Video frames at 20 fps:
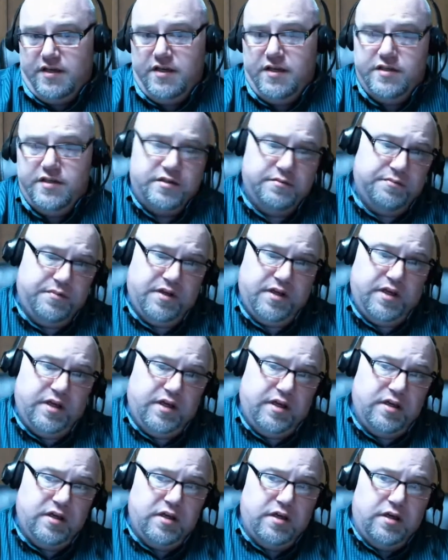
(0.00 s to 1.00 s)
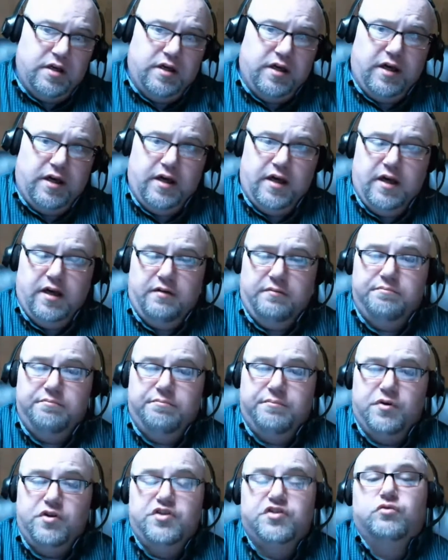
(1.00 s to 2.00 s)
needs to be
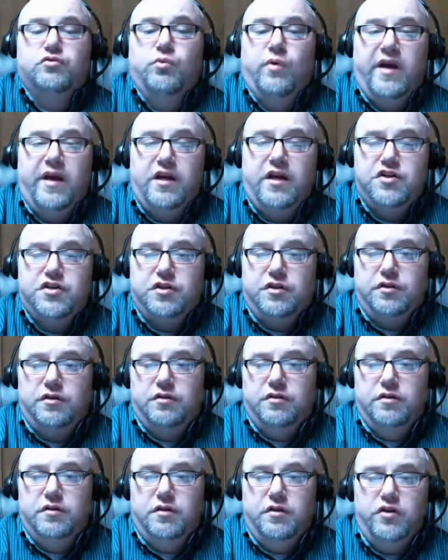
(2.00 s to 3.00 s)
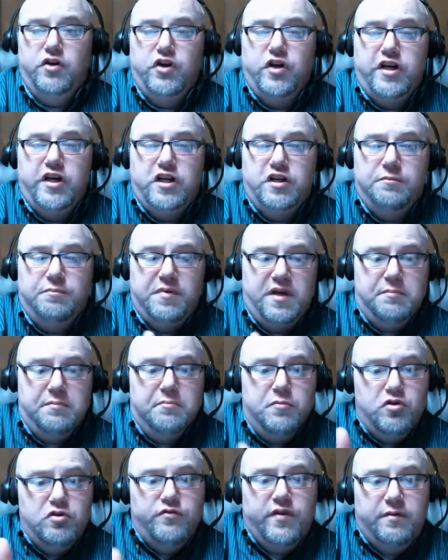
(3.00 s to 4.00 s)
persuasion. You need to be
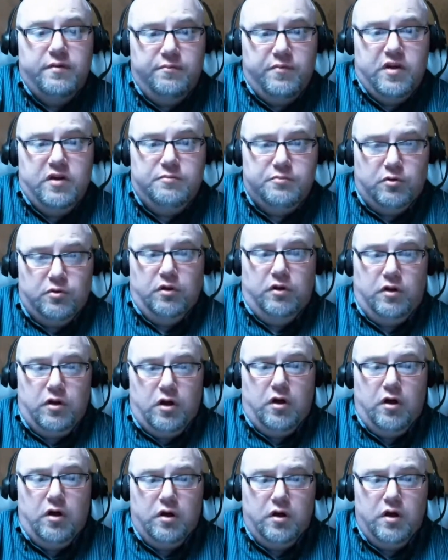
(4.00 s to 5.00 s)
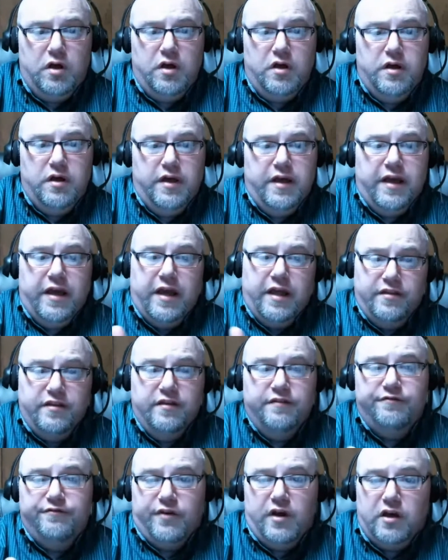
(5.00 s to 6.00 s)
moving people along in
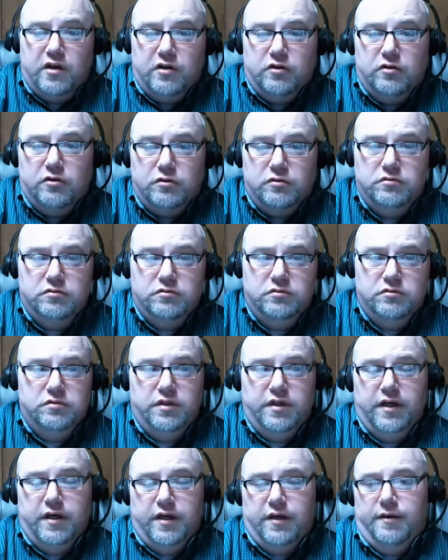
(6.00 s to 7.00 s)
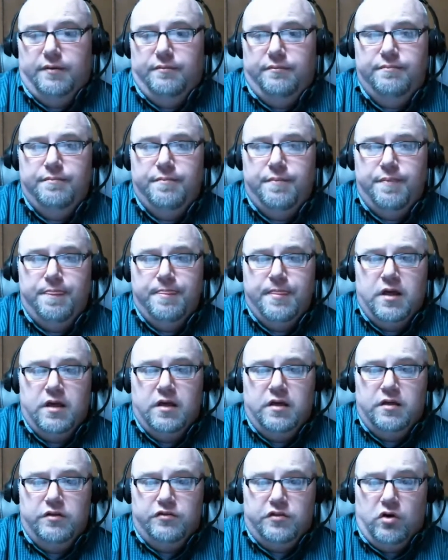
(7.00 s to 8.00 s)
the funnel.
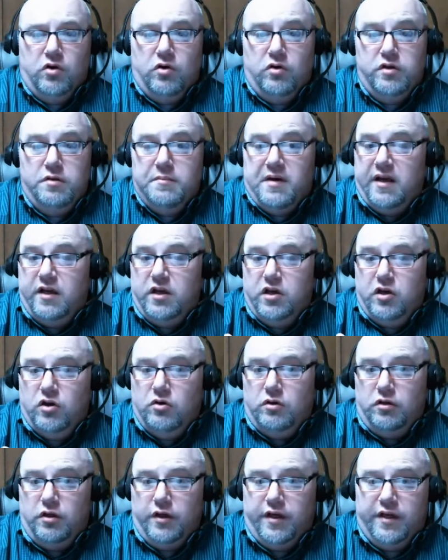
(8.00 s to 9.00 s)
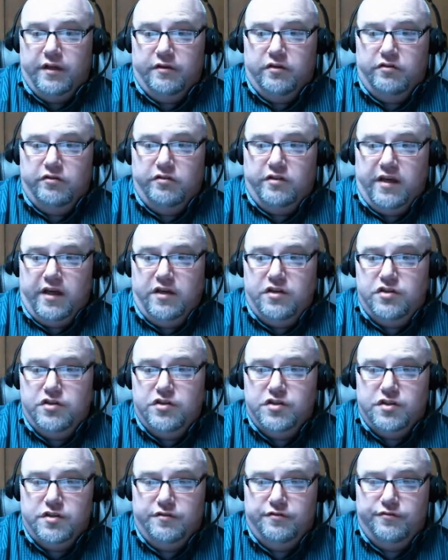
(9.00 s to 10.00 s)
So you might go and look at the
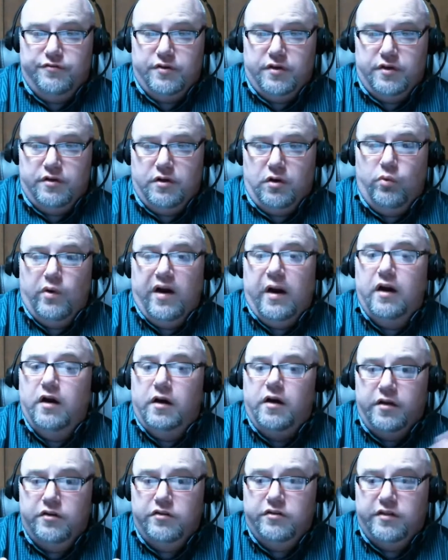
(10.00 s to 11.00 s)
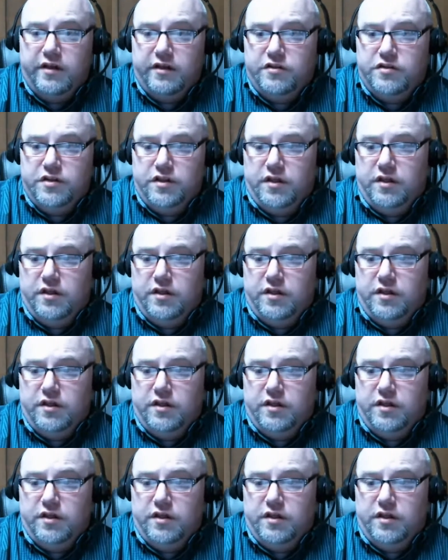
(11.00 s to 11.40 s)
stages of awareness that